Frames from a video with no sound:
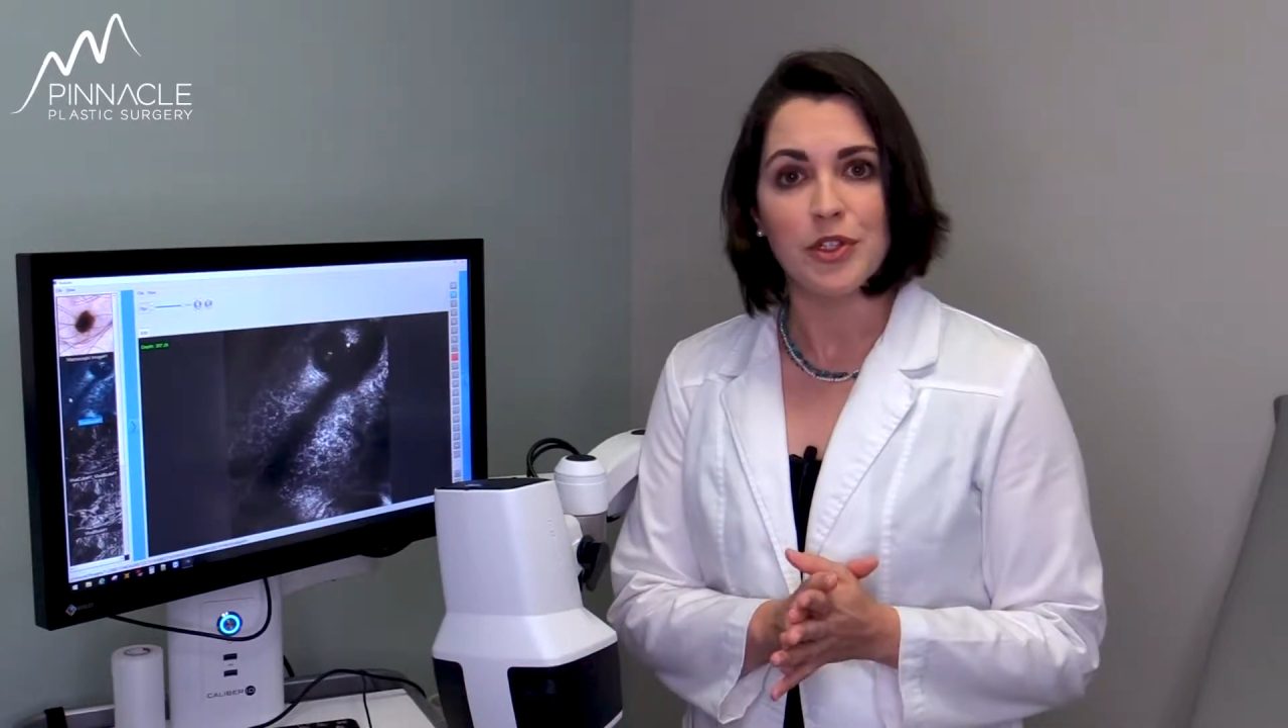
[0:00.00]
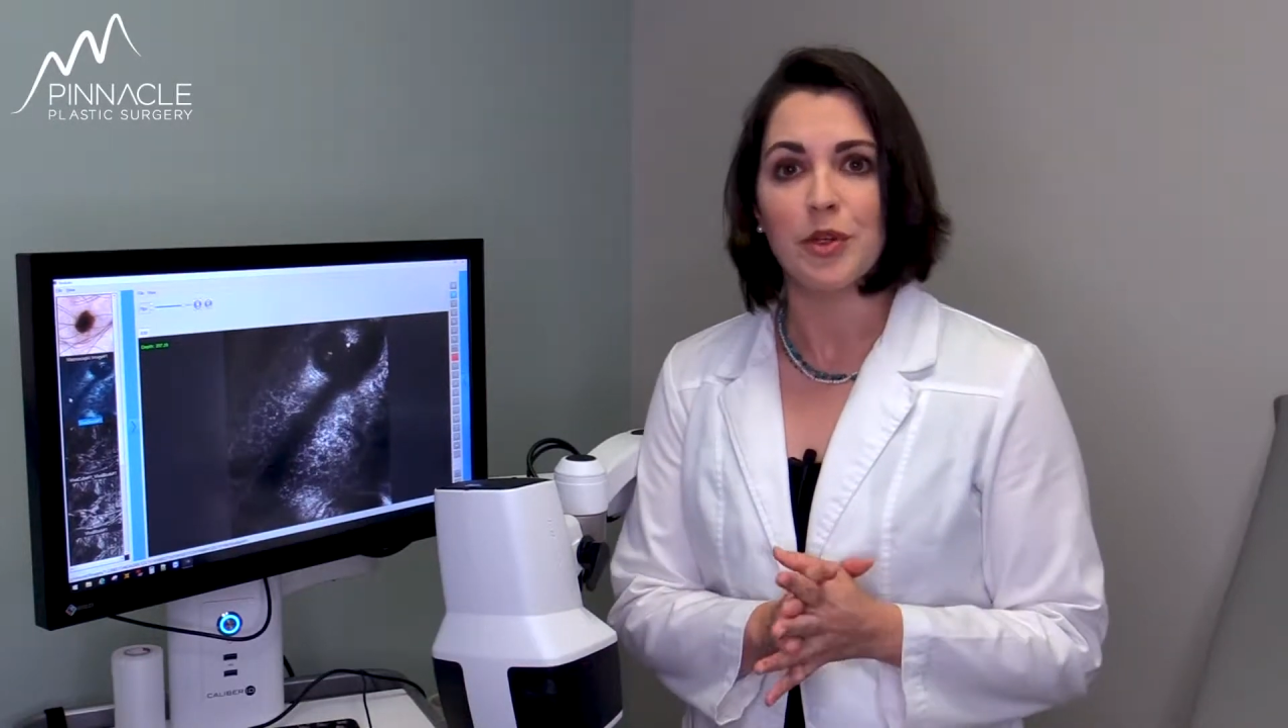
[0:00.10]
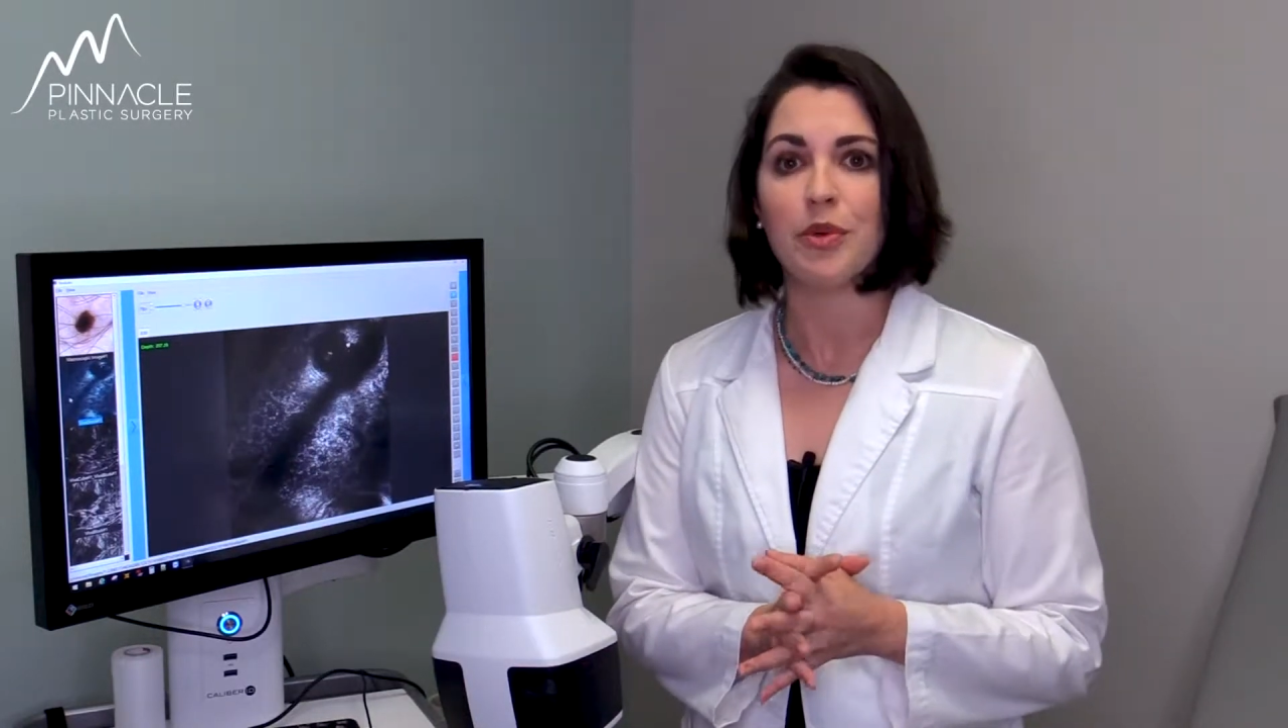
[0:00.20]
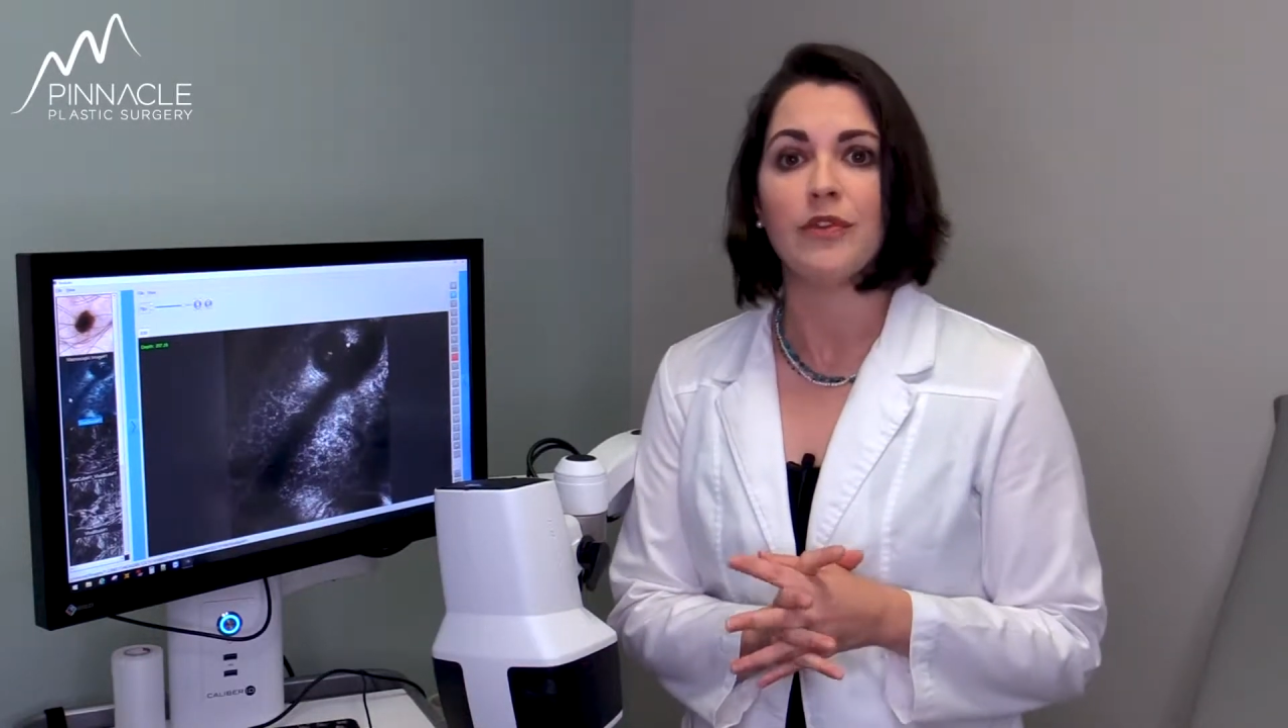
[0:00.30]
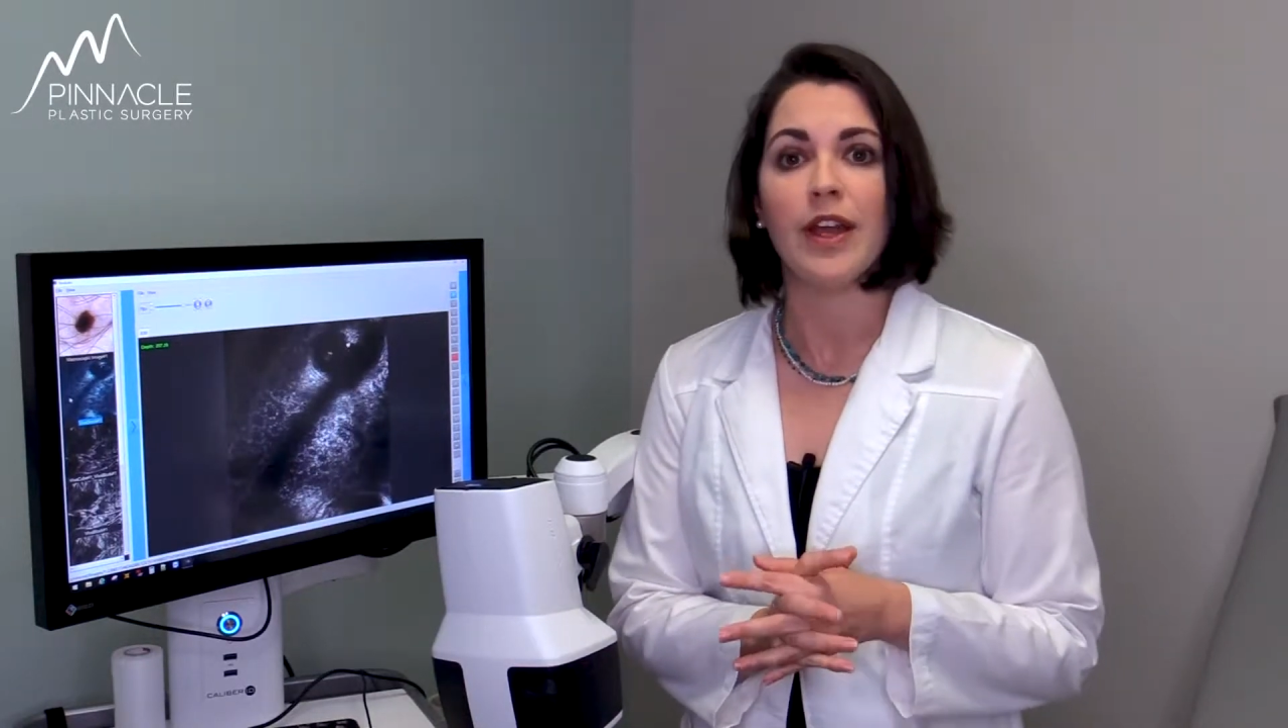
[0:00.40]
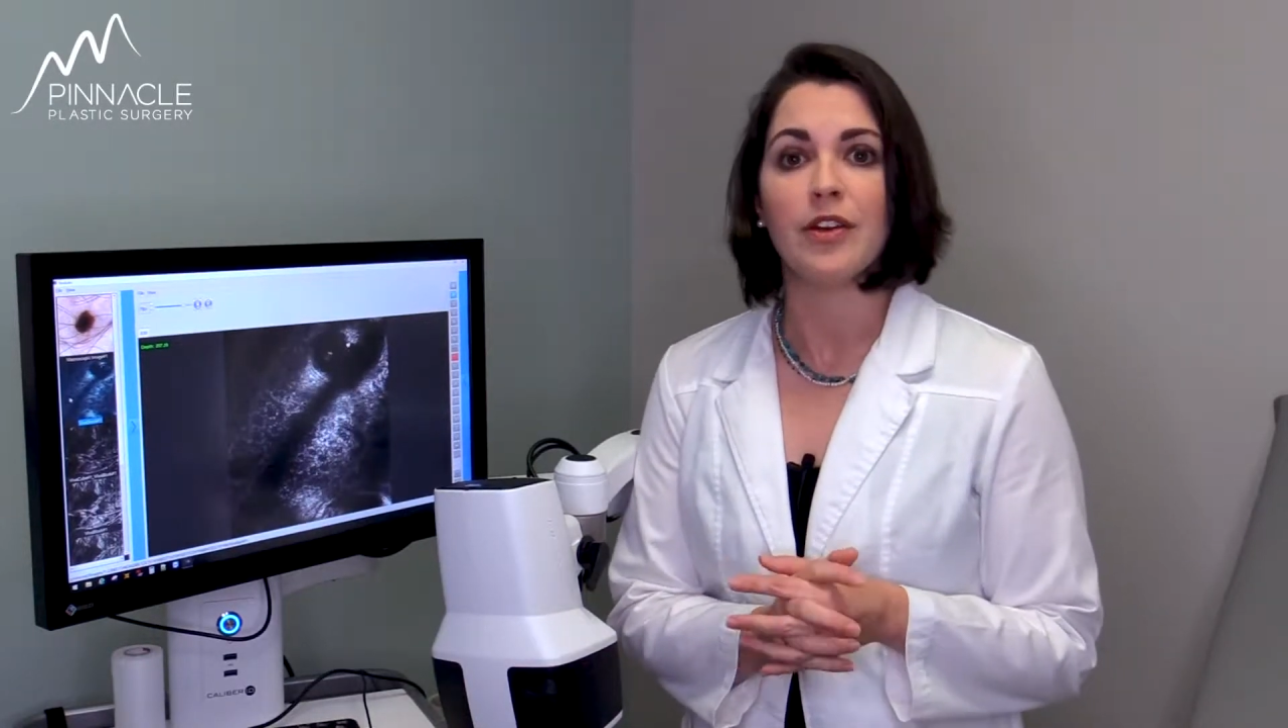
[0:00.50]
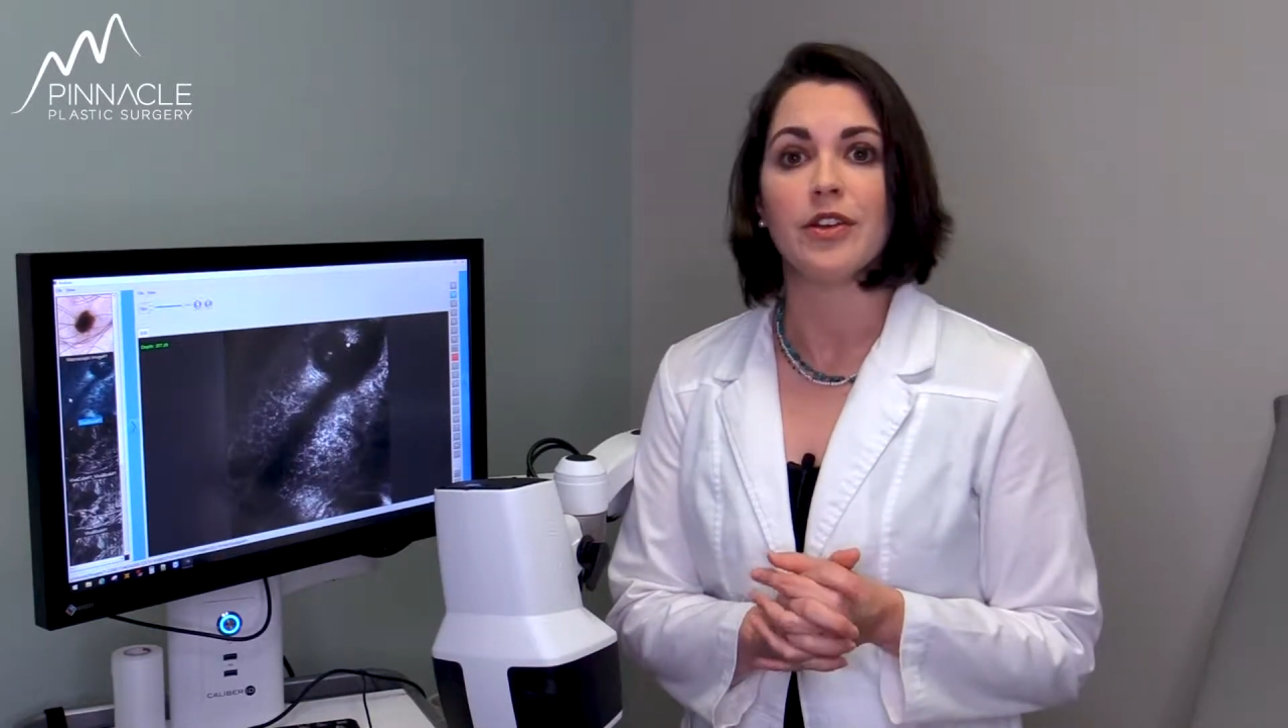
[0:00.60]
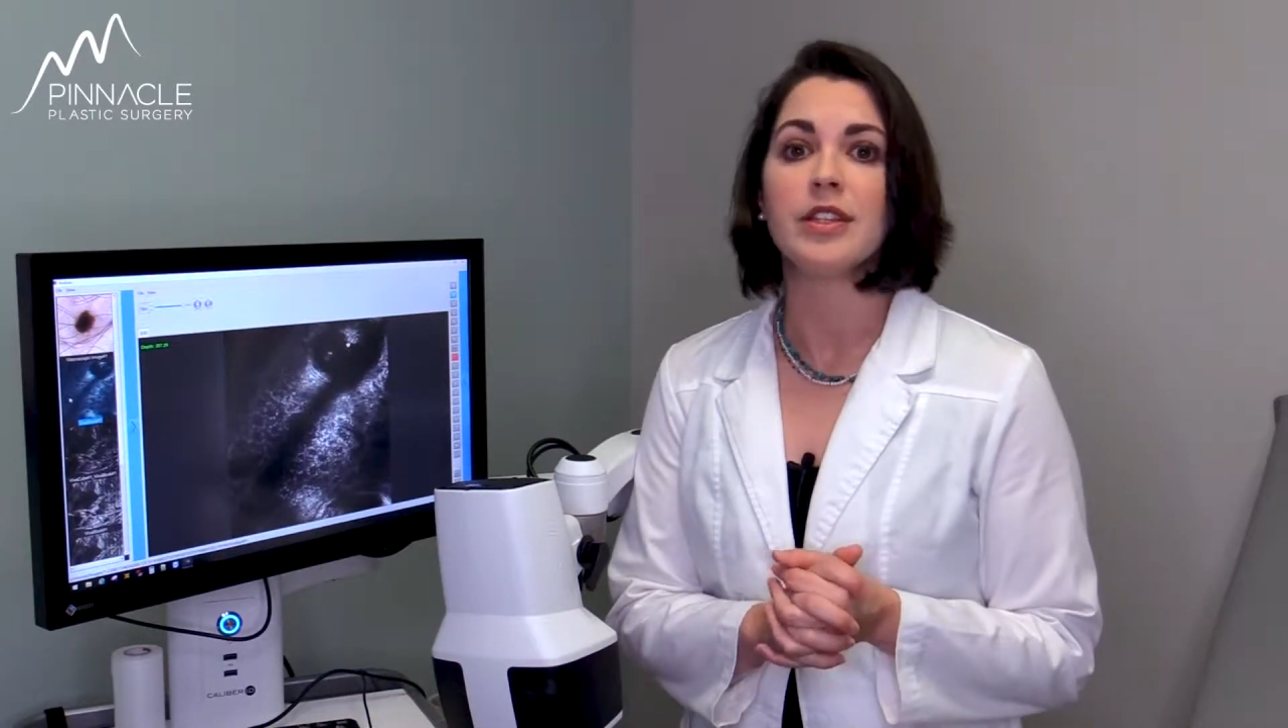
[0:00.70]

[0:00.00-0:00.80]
to your provider